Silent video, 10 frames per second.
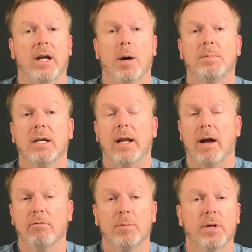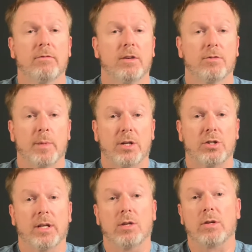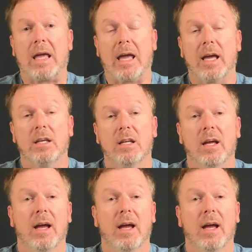update every bit of information that you can,